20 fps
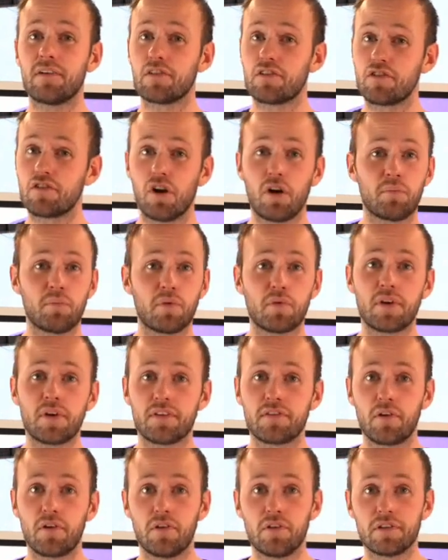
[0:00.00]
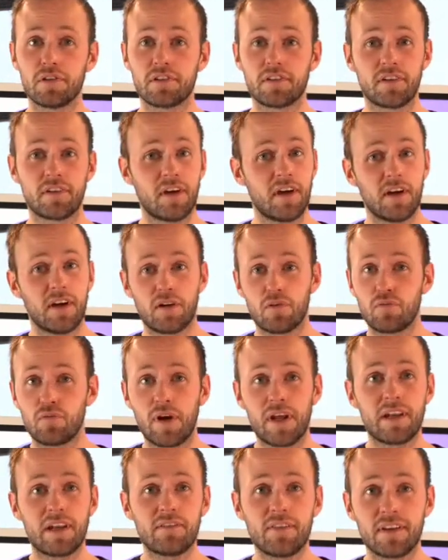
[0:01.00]
sharper results,
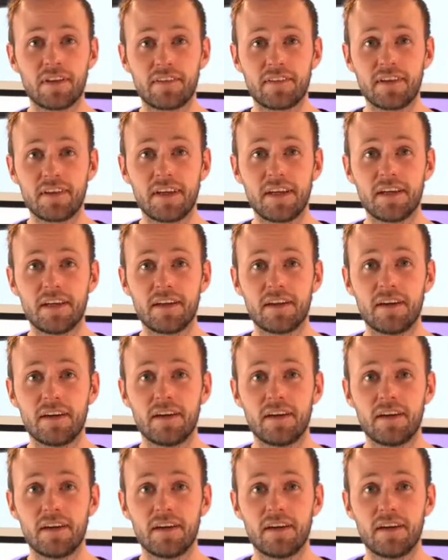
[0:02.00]
relevancy,